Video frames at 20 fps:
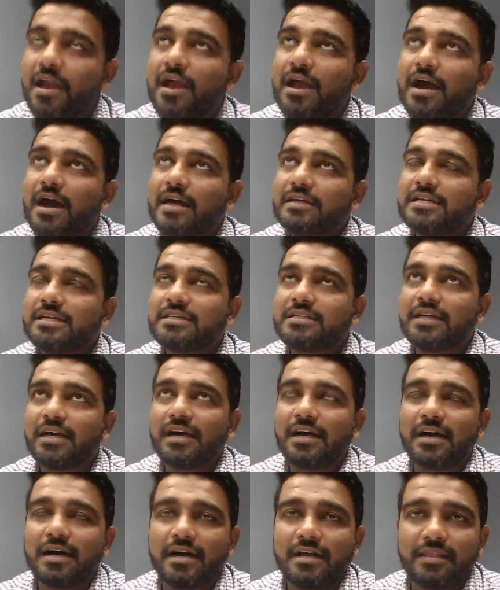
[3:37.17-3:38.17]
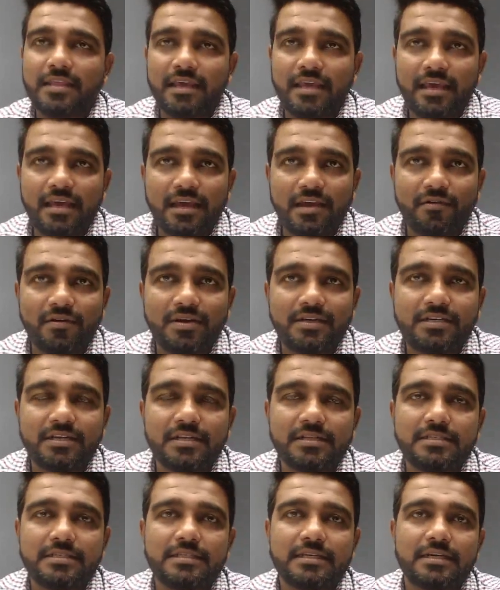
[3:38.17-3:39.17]
Ashish, the
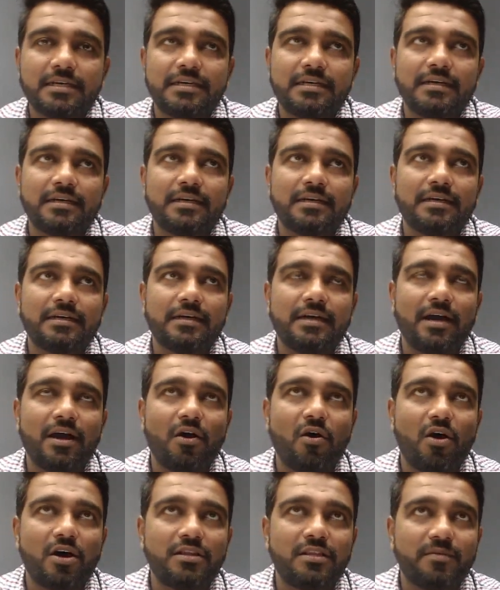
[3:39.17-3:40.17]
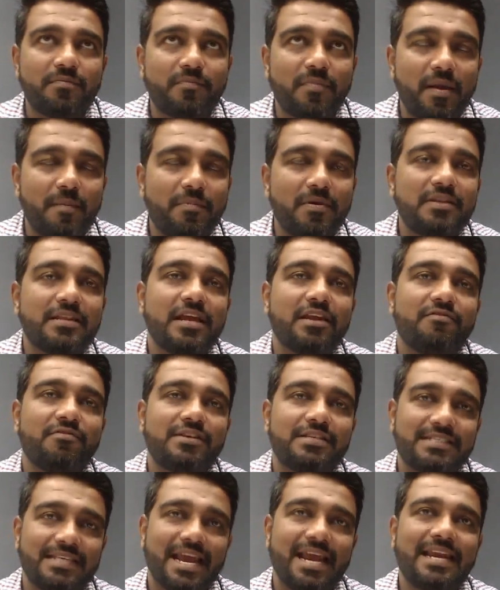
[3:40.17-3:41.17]
questions or the paper that
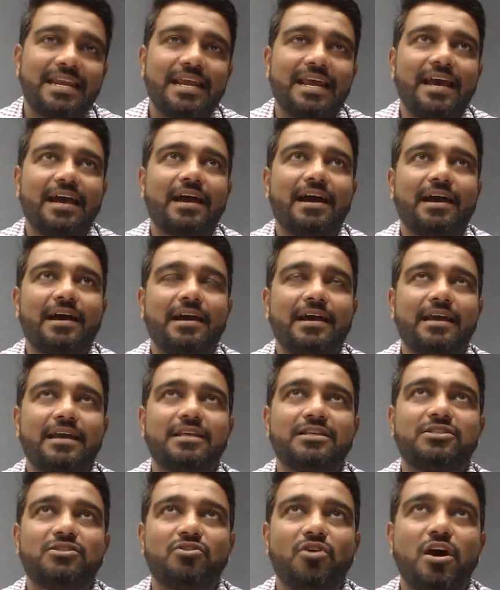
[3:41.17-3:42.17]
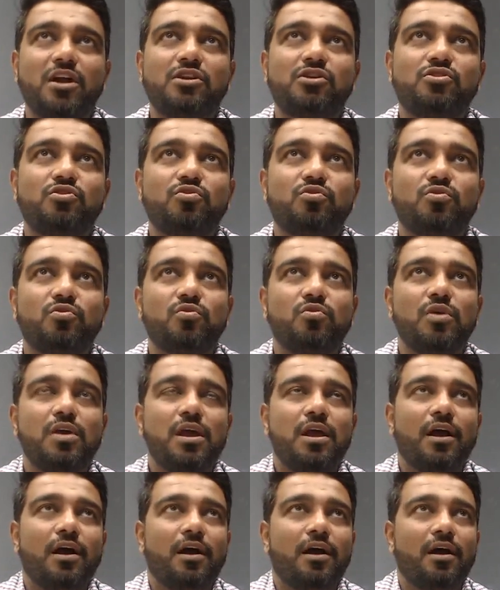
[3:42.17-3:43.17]
we set is not to
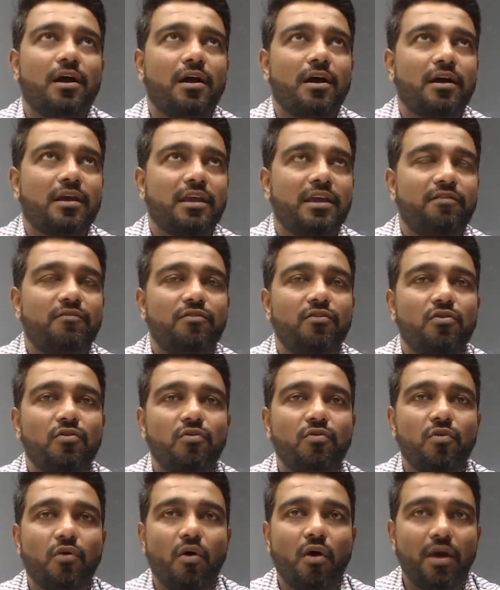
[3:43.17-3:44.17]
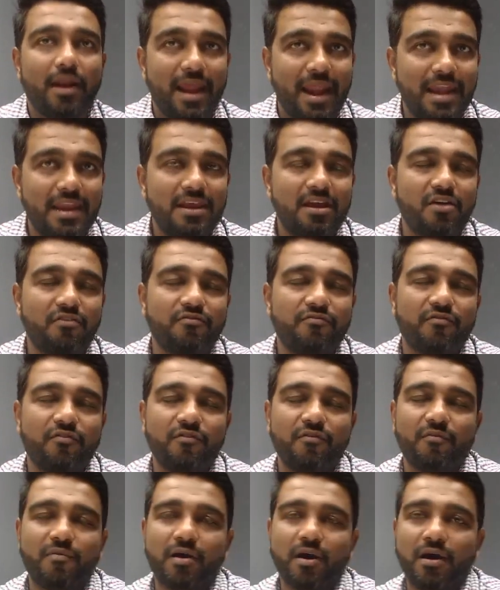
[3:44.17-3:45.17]
give you or any of
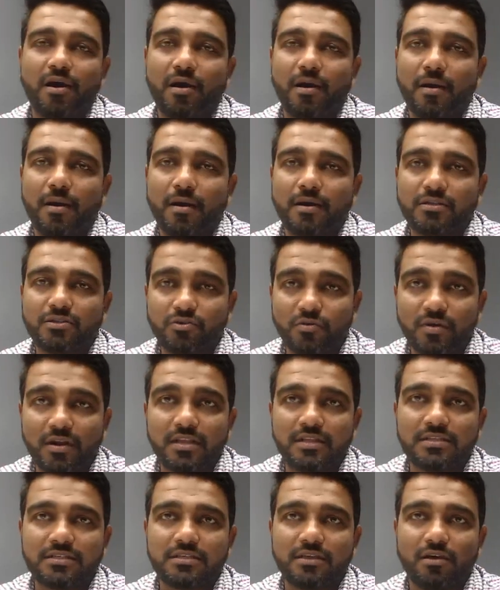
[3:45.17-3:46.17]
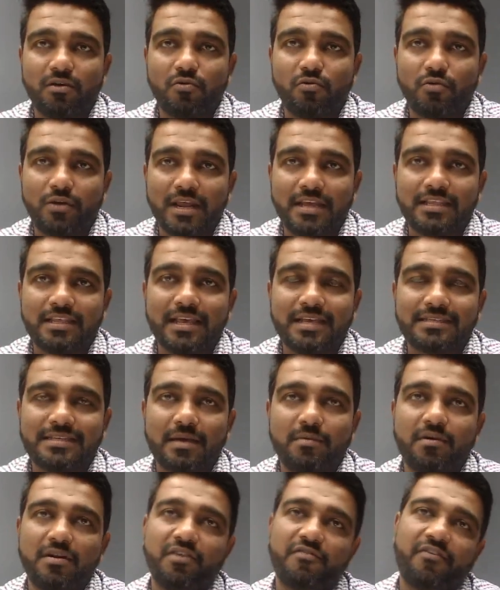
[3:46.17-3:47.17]
students who take the
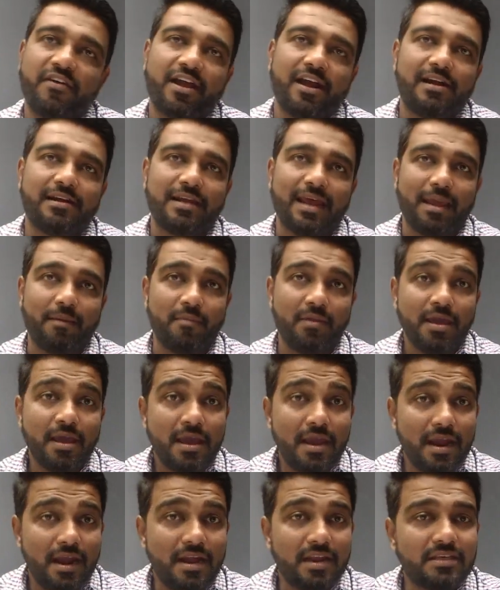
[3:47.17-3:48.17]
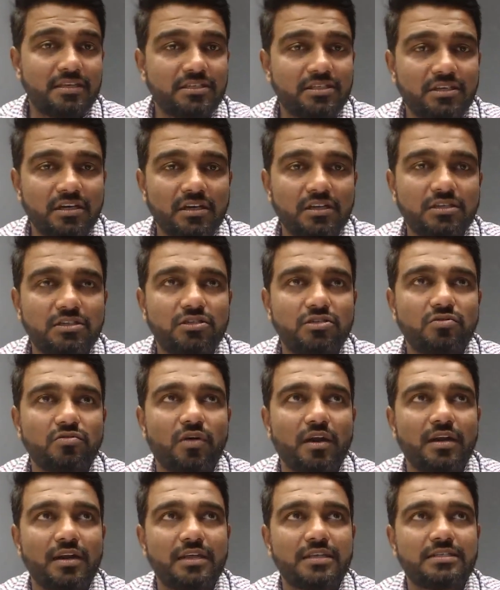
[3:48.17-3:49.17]
exam a difficult time. It is just
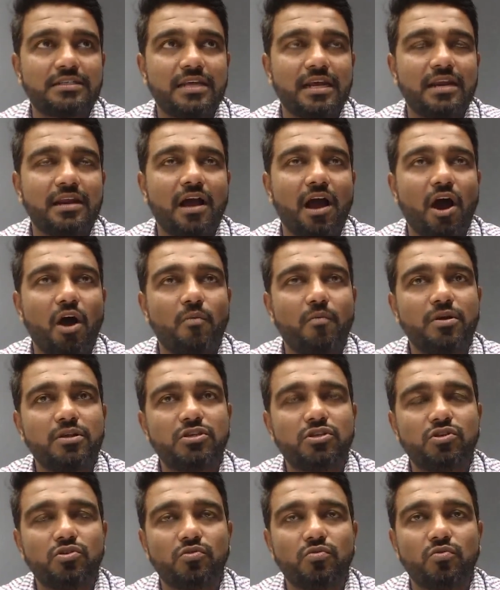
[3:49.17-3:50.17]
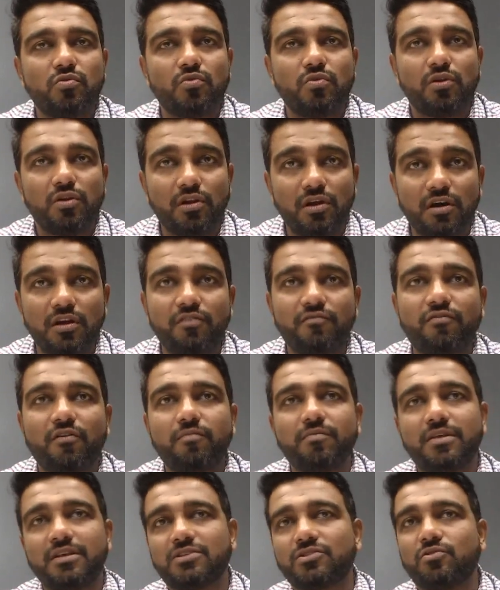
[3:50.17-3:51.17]
to understand how much you learn
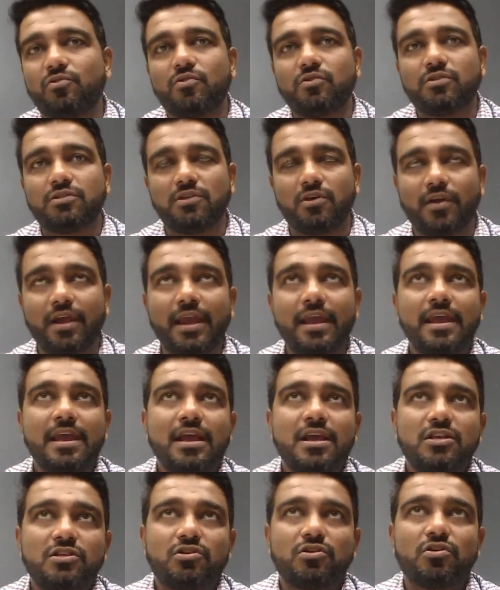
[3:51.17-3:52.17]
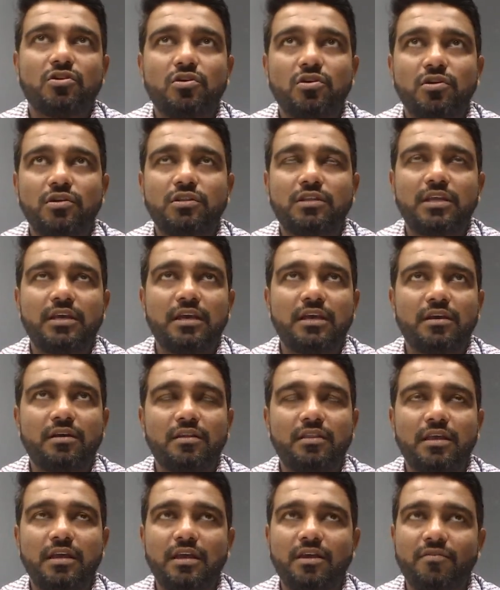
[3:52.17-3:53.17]
from this course. Okay, so
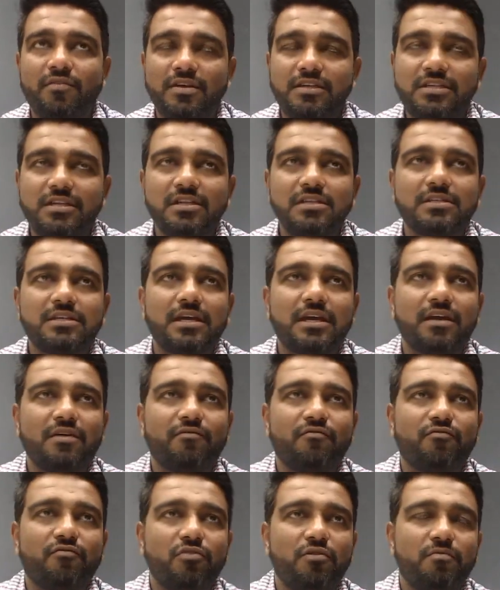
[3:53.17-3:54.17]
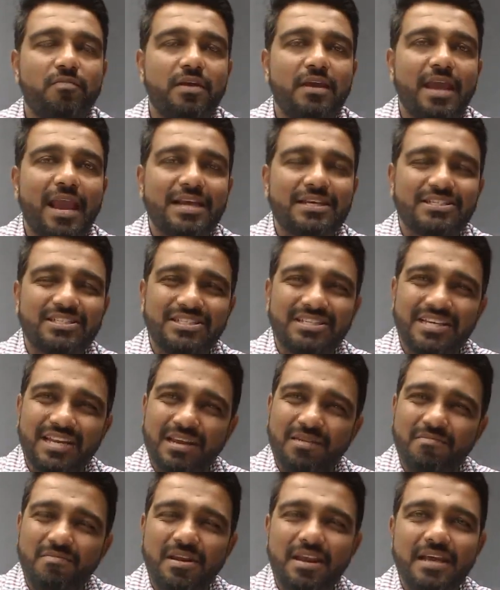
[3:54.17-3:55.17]
the questions would be
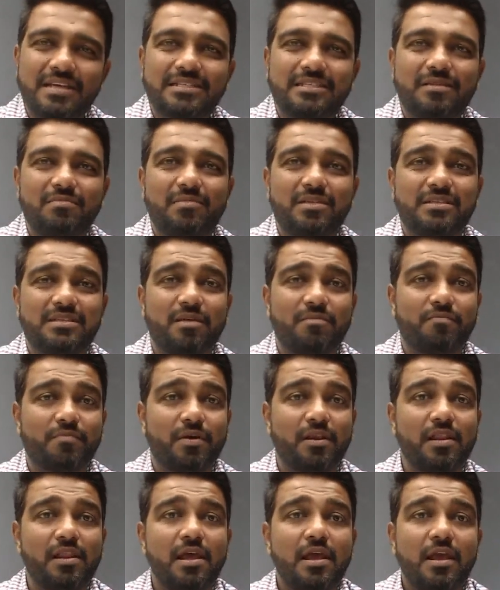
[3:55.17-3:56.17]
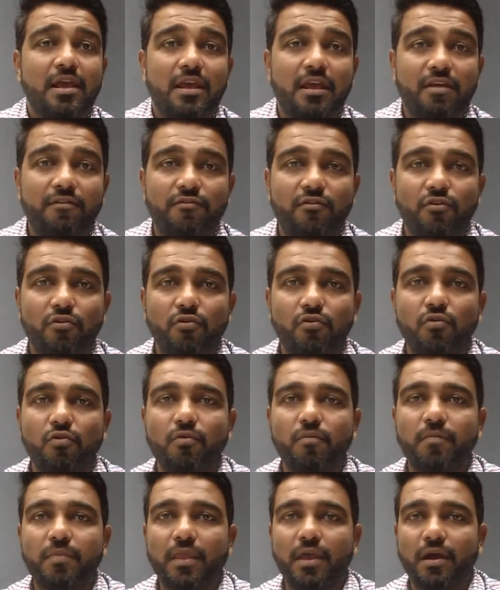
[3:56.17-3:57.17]
extremely simple if
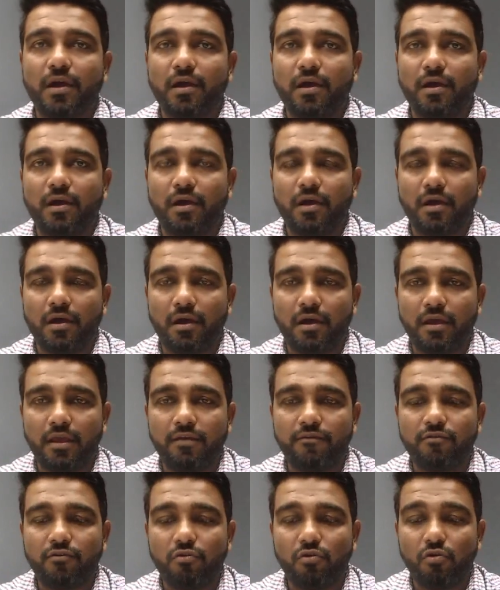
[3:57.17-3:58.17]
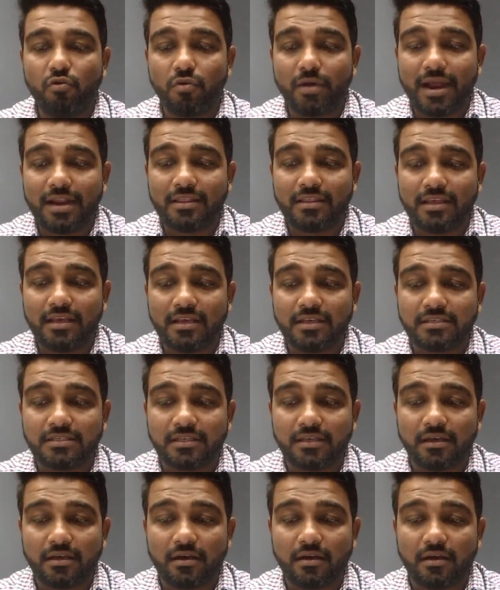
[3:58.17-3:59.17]
you look at this
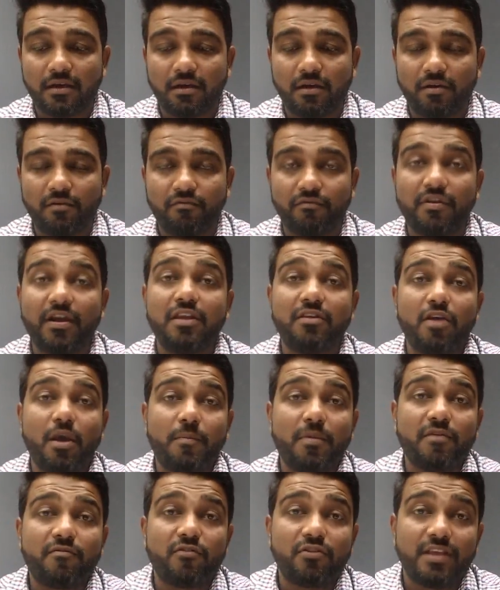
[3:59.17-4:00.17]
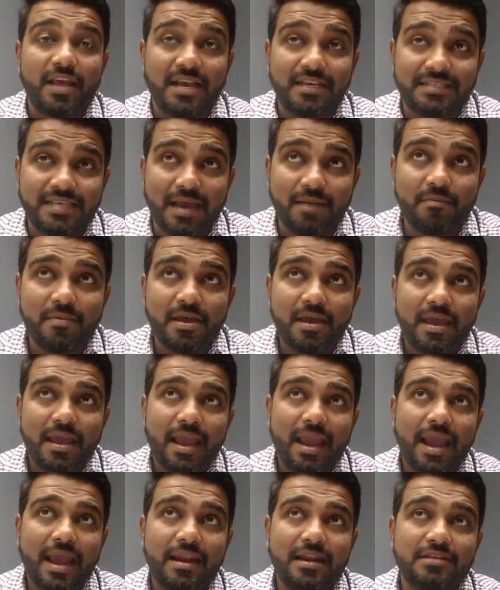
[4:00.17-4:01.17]
when you appear for the exam,
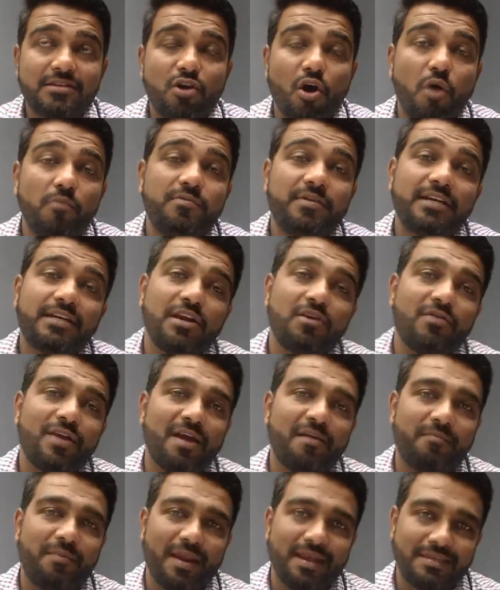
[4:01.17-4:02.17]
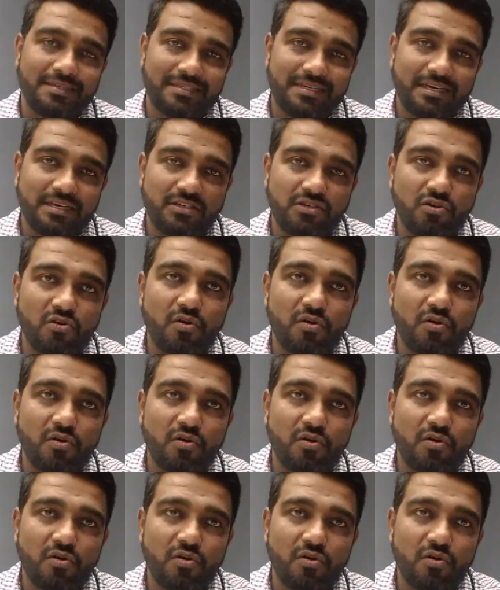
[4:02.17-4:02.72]
and it's an objective type test. So